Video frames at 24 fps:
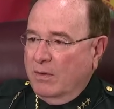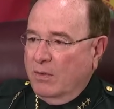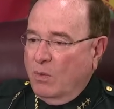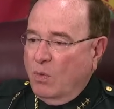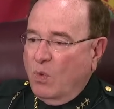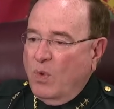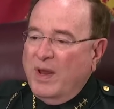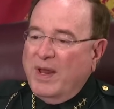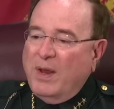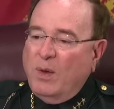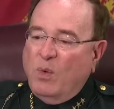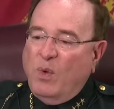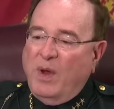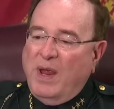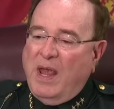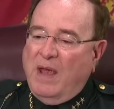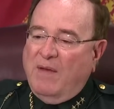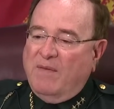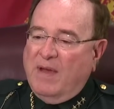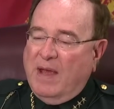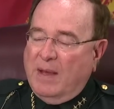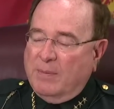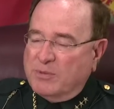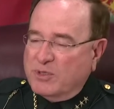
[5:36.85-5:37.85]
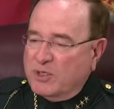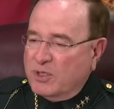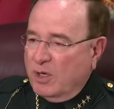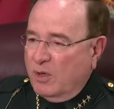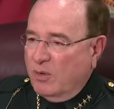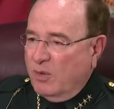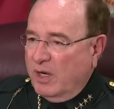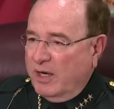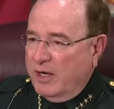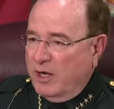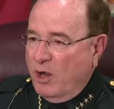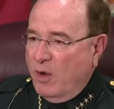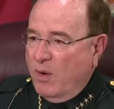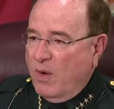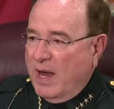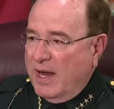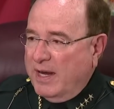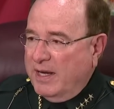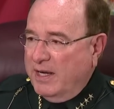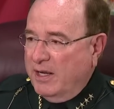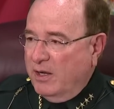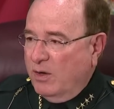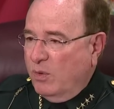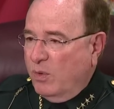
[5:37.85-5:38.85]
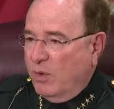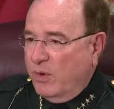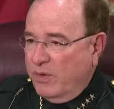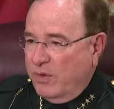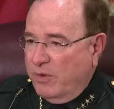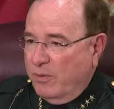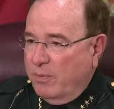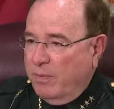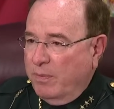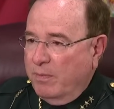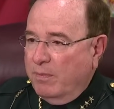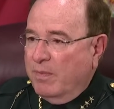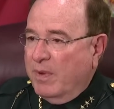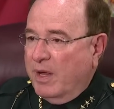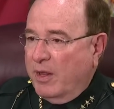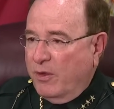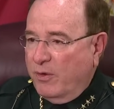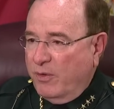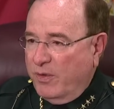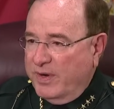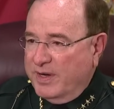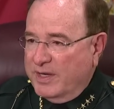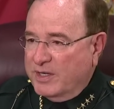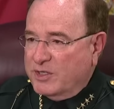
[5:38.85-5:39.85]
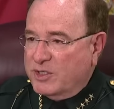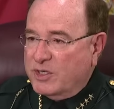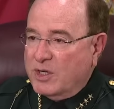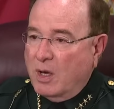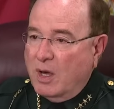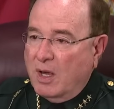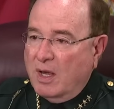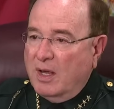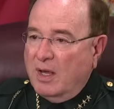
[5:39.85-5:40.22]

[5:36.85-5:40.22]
We we have absolutely no idea where the mother is.